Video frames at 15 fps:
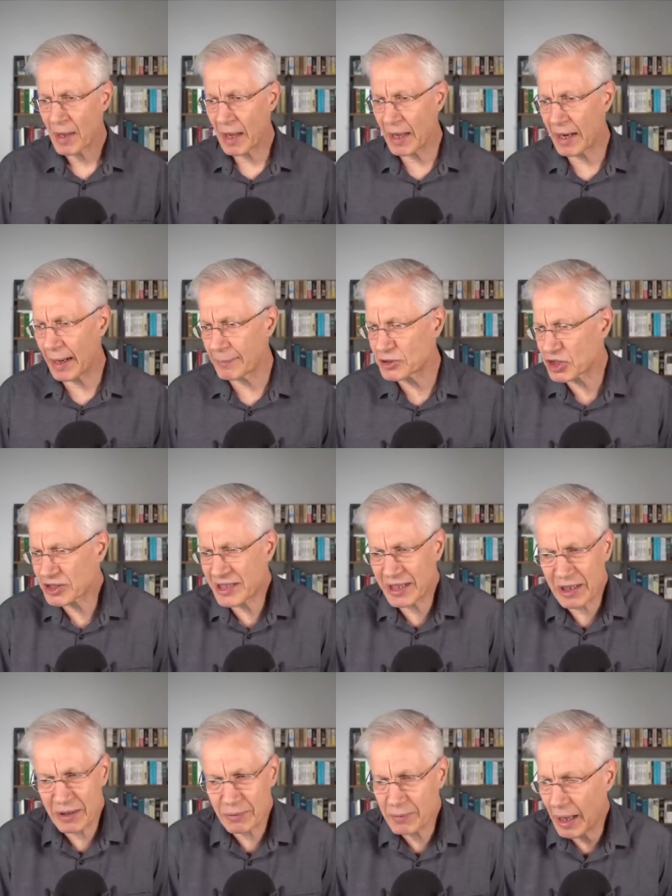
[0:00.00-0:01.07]
And I'm just
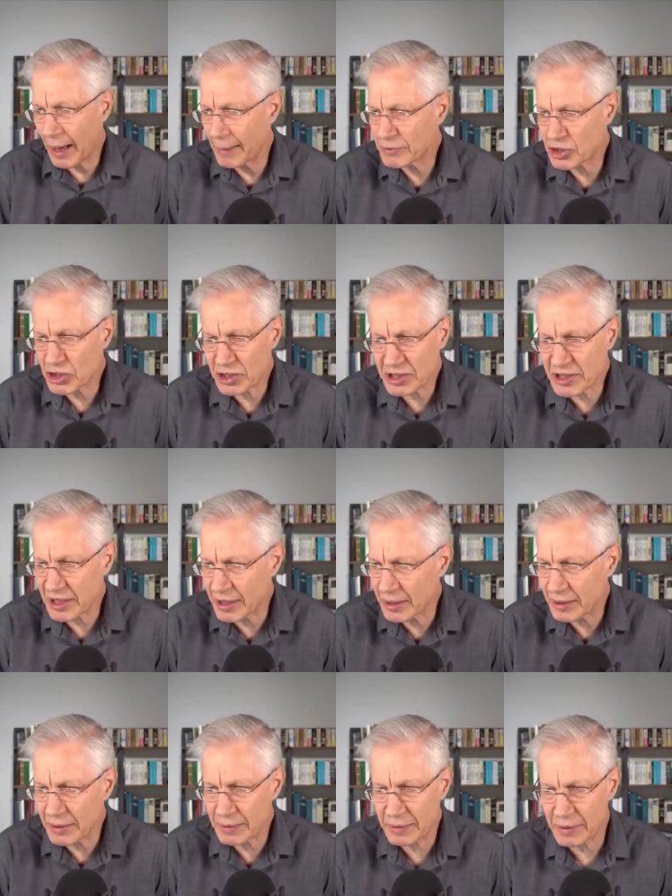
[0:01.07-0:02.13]
gonna, I'm just
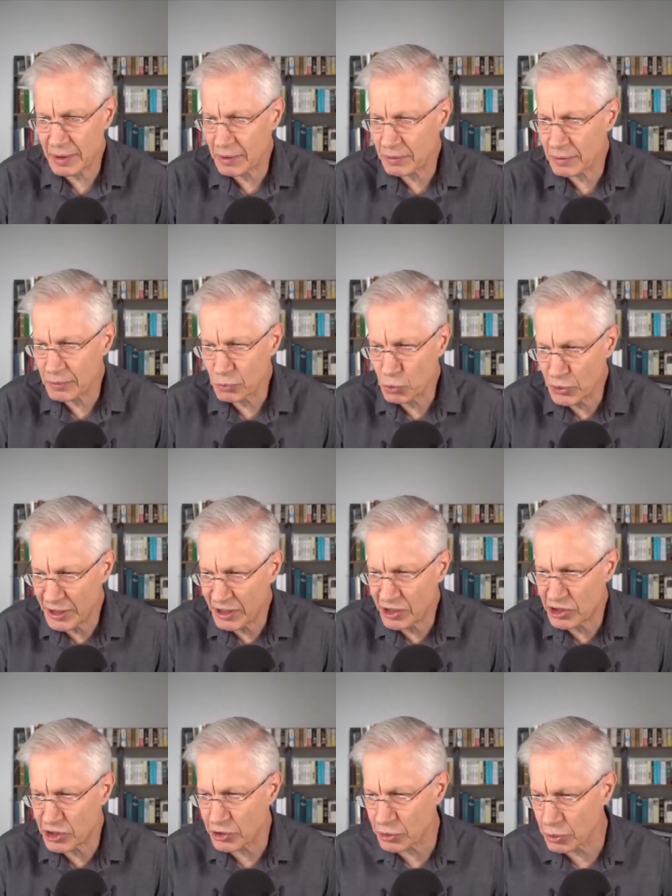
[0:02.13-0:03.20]
gonna uh,
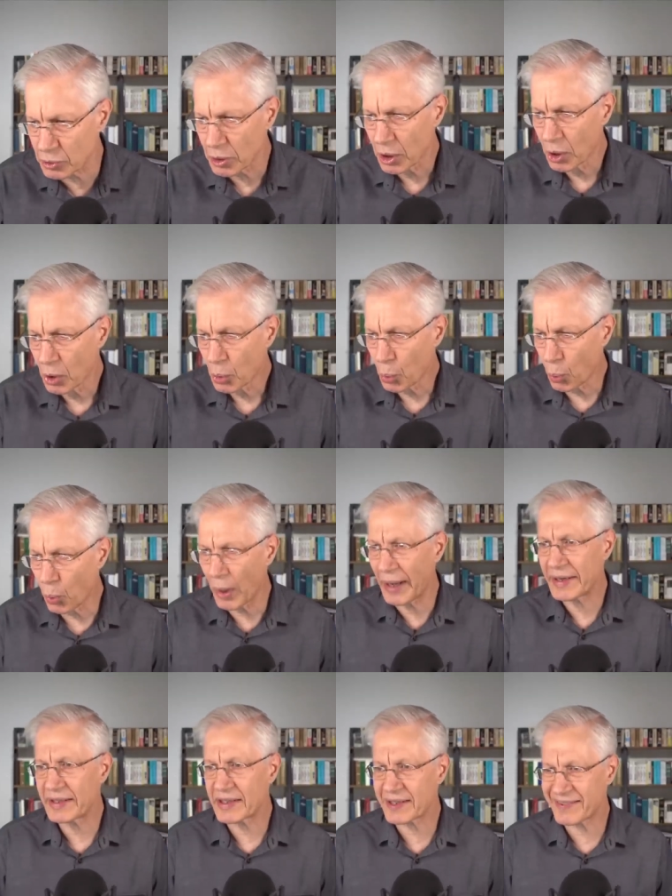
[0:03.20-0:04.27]
read you
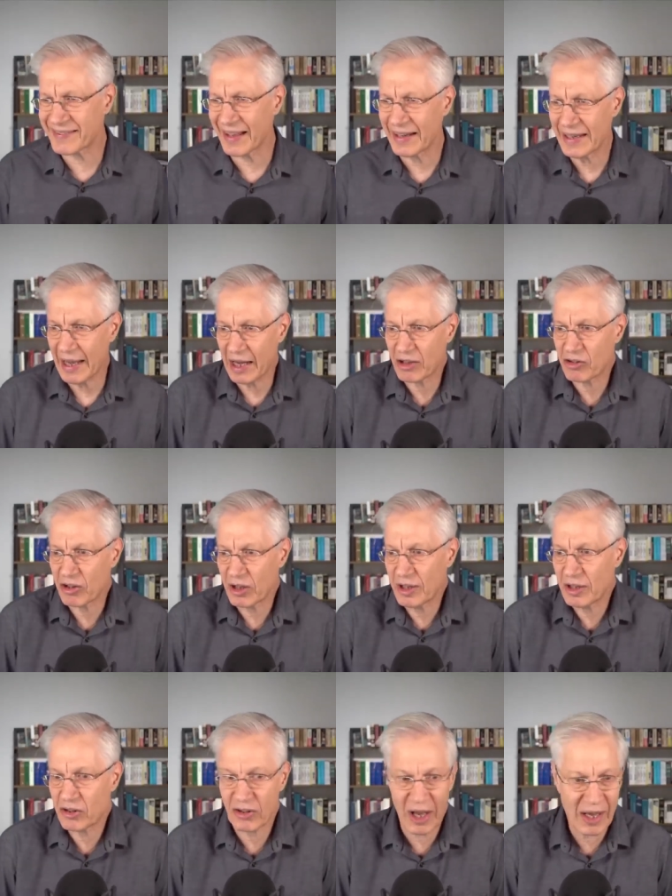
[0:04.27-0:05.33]
what the study
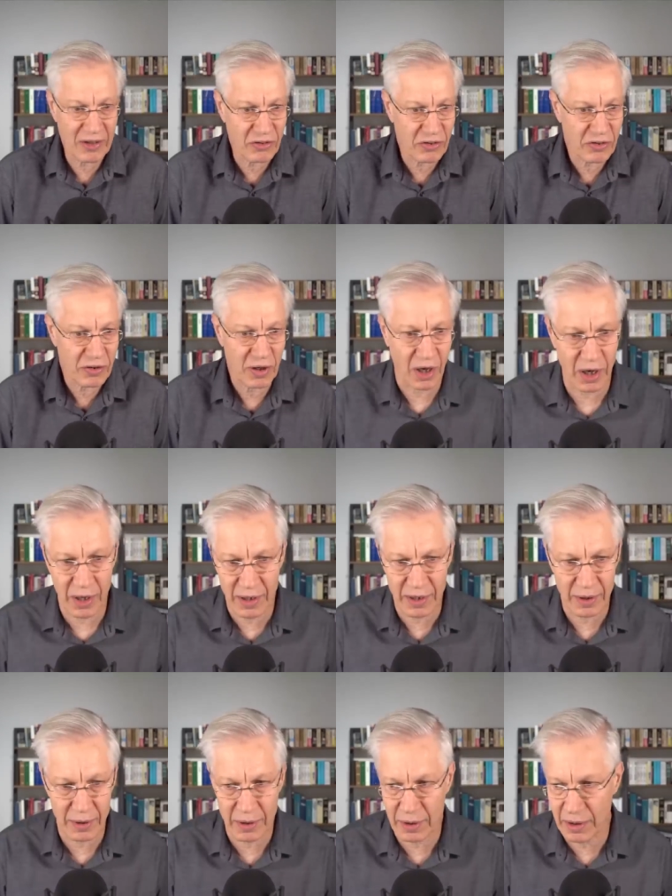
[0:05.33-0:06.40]
actually says uh,
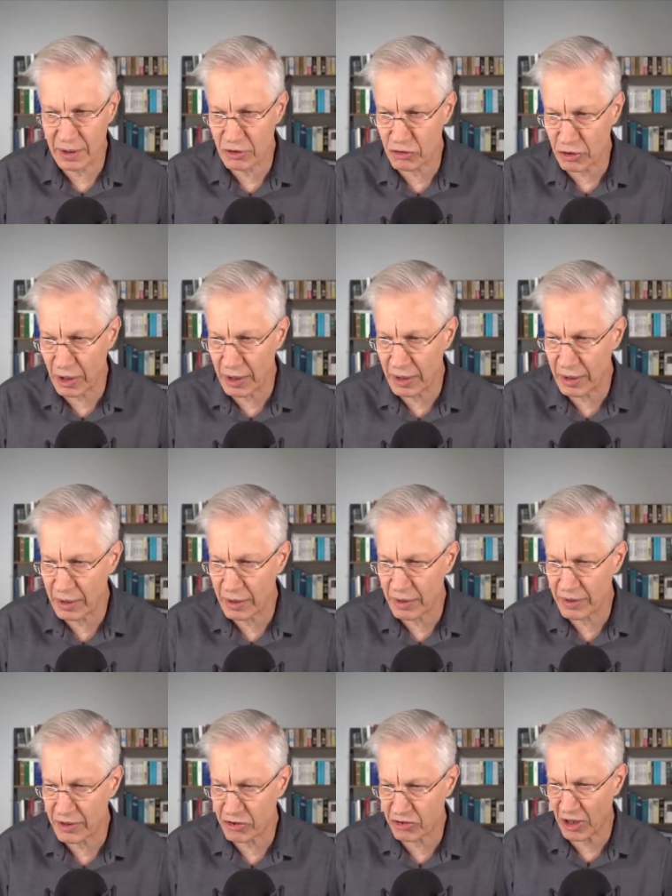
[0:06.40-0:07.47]
in in
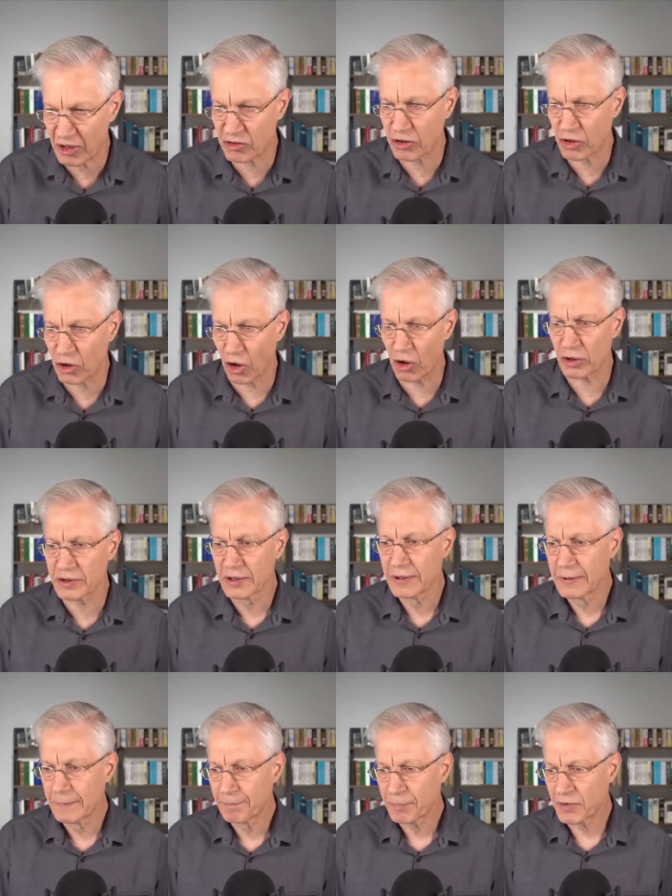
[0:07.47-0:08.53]
the section called
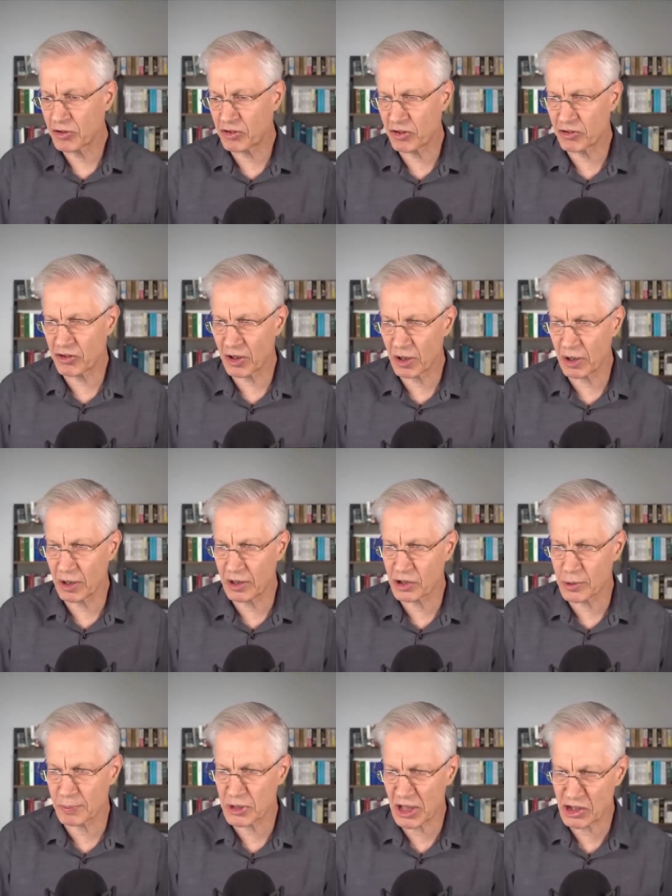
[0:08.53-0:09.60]
"This is uh,
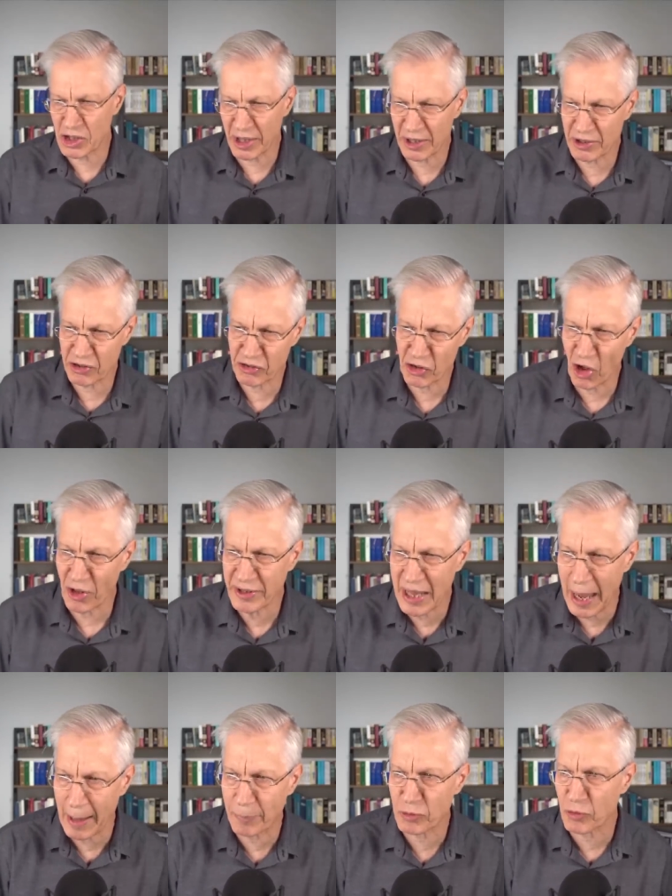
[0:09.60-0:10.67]
interpretation." Now this is all in
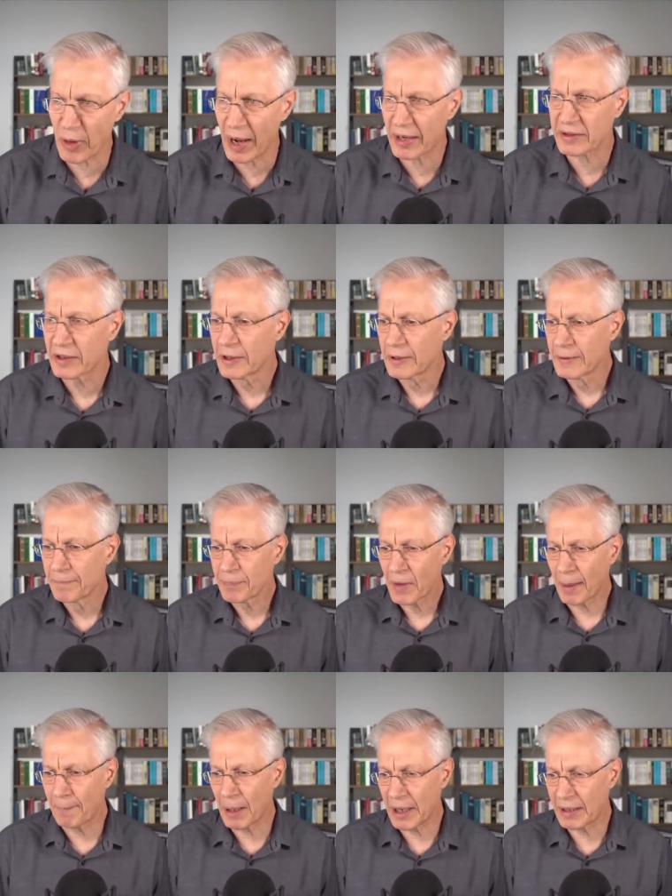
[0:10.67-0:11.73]
the abstract,
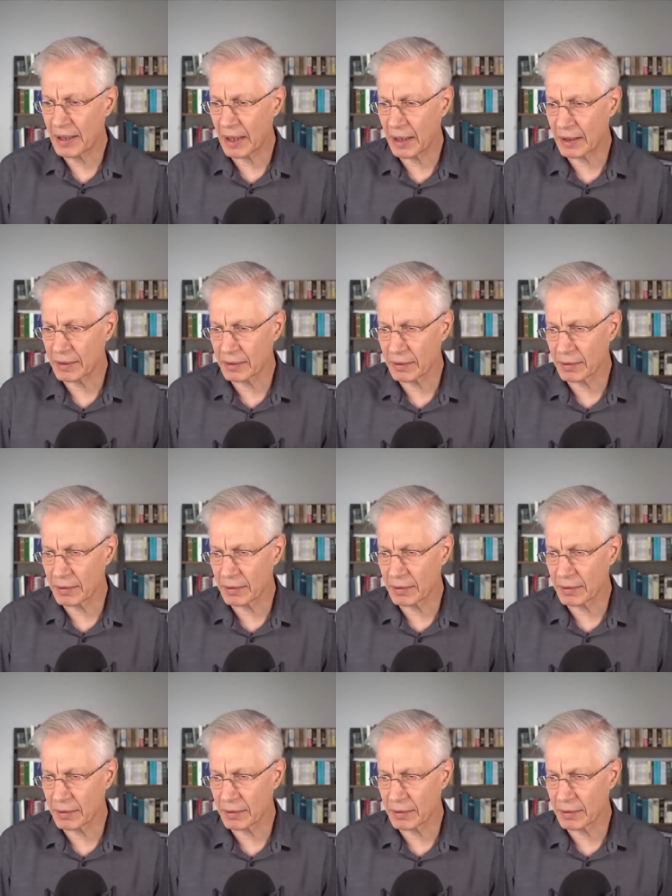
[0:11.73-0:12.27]
but uh,